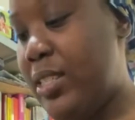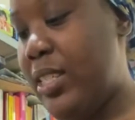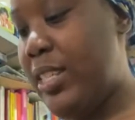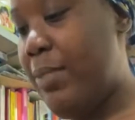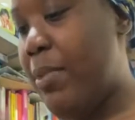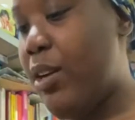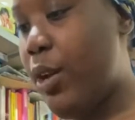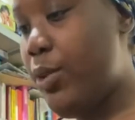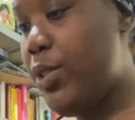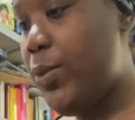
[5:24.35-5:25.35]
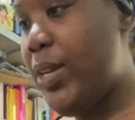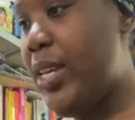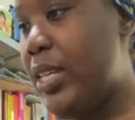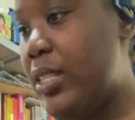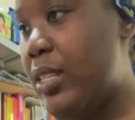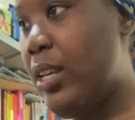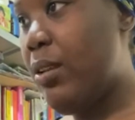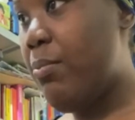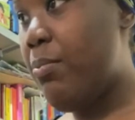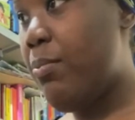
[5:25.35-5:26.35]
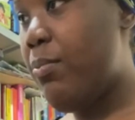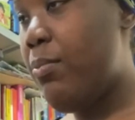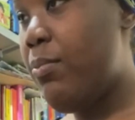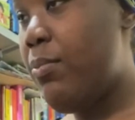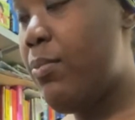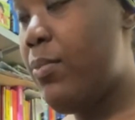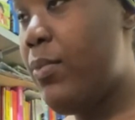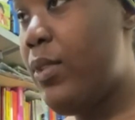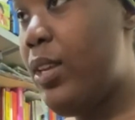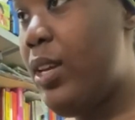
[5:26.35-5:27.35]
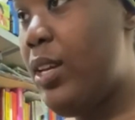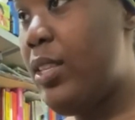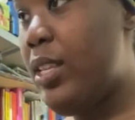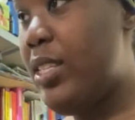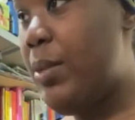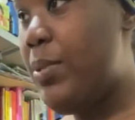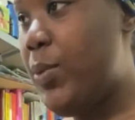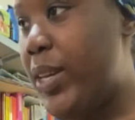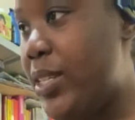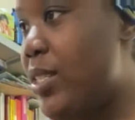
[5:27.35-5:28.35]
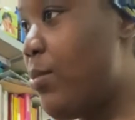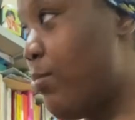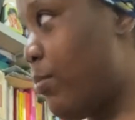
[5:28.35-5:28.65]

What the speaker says: say my go-to is the deep twist